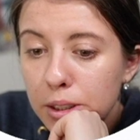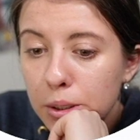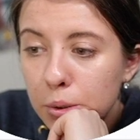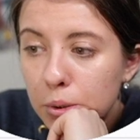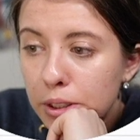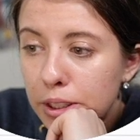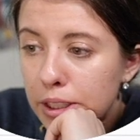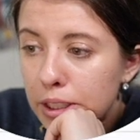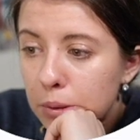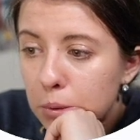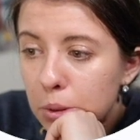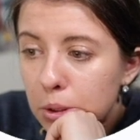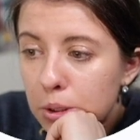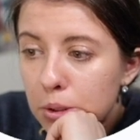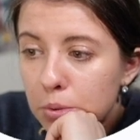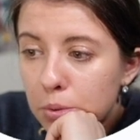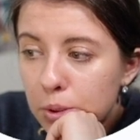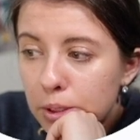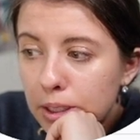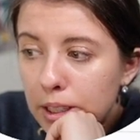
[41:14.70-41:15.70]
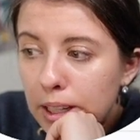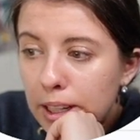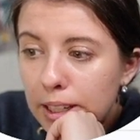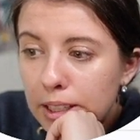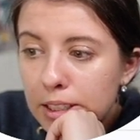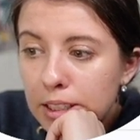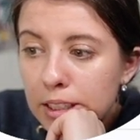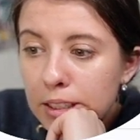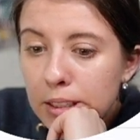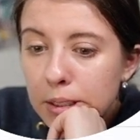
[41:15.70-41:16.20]
or keywords for that,
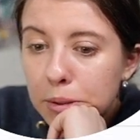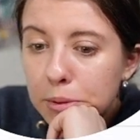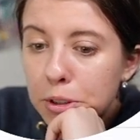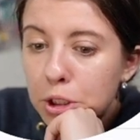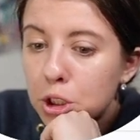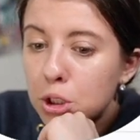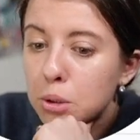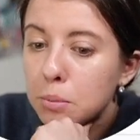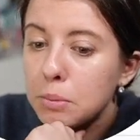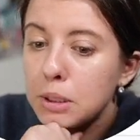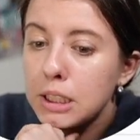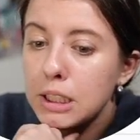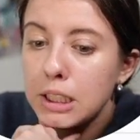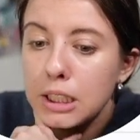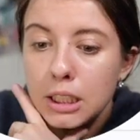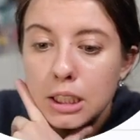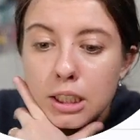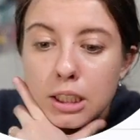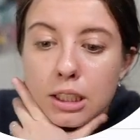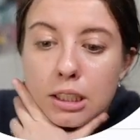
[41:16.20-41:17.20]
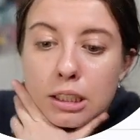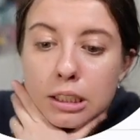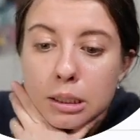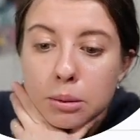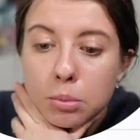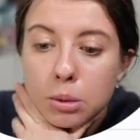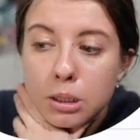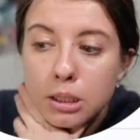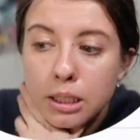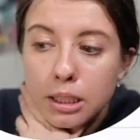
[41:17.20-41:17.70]
which to me
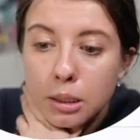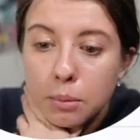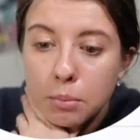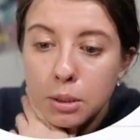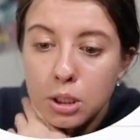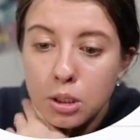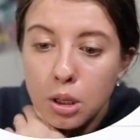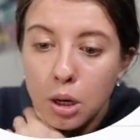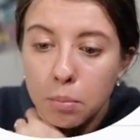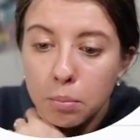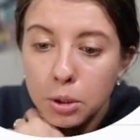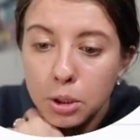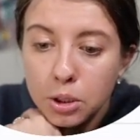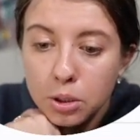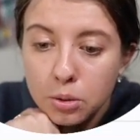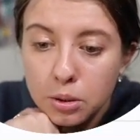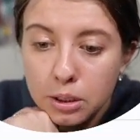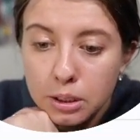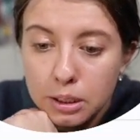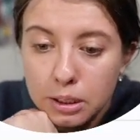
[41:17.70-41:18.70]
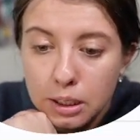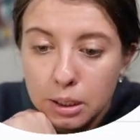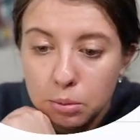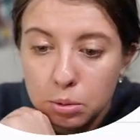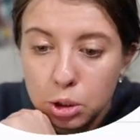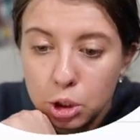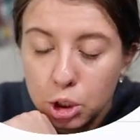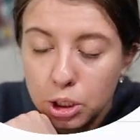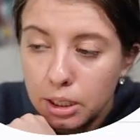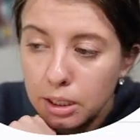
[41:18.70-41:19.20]
seems like a missed opportunity, and I would
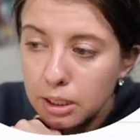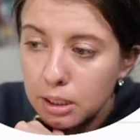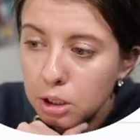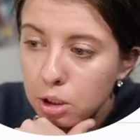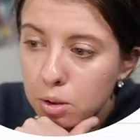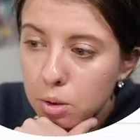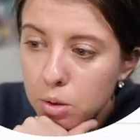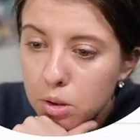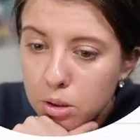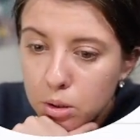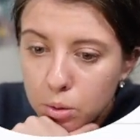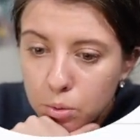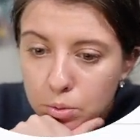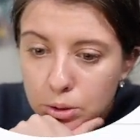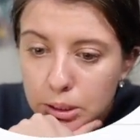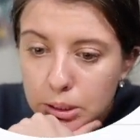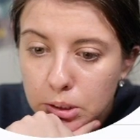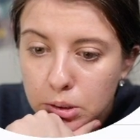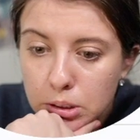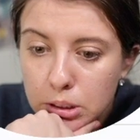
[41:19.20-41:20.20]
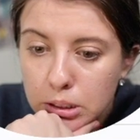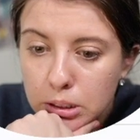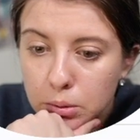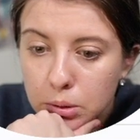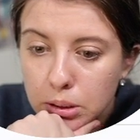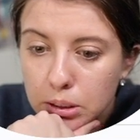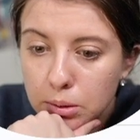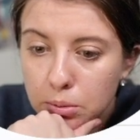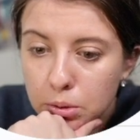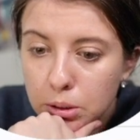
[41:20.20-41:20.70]
check into Snowflake to see what
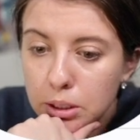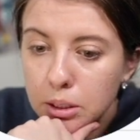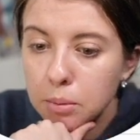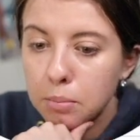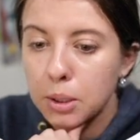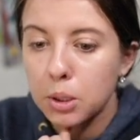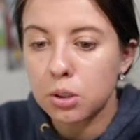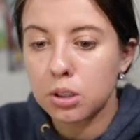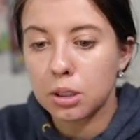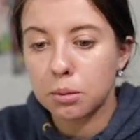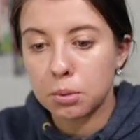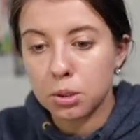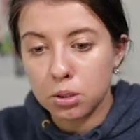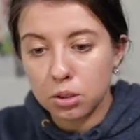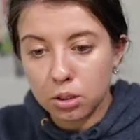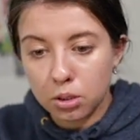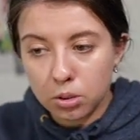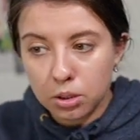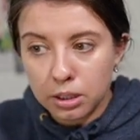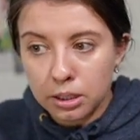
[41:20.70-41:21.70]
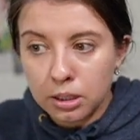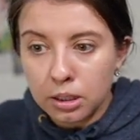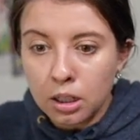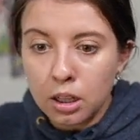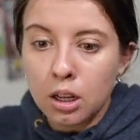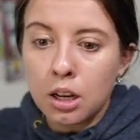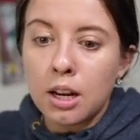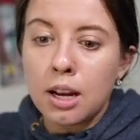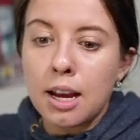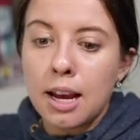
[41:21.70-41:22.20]
they've written about cybersecurity
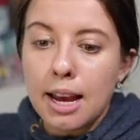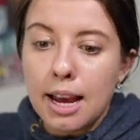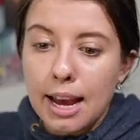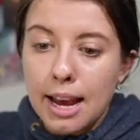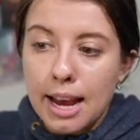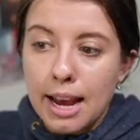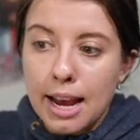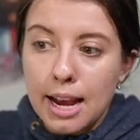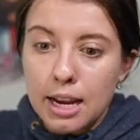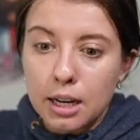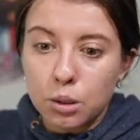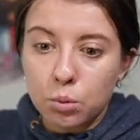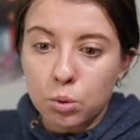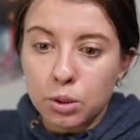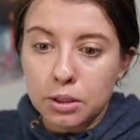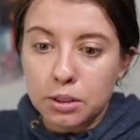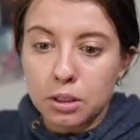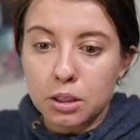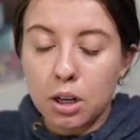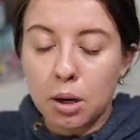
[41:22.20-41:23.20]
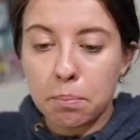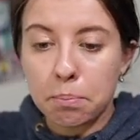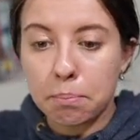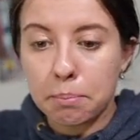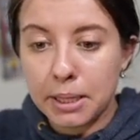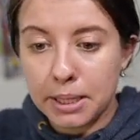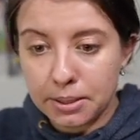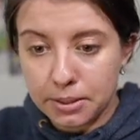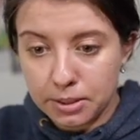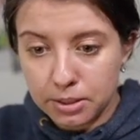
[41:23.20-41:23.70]
and what their
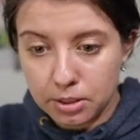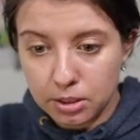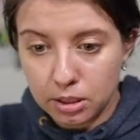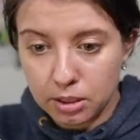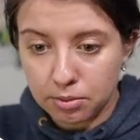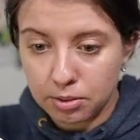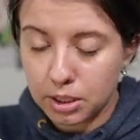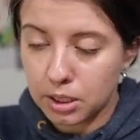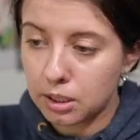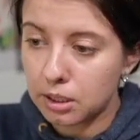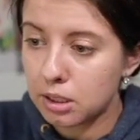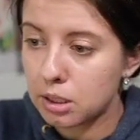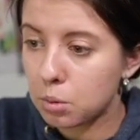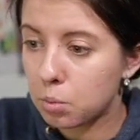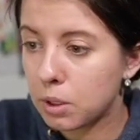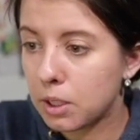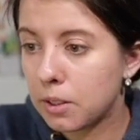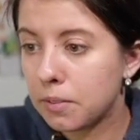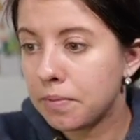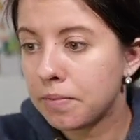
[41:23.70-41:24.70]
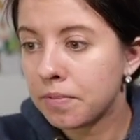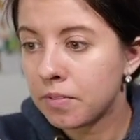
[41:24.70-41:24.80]
competitors have done as well.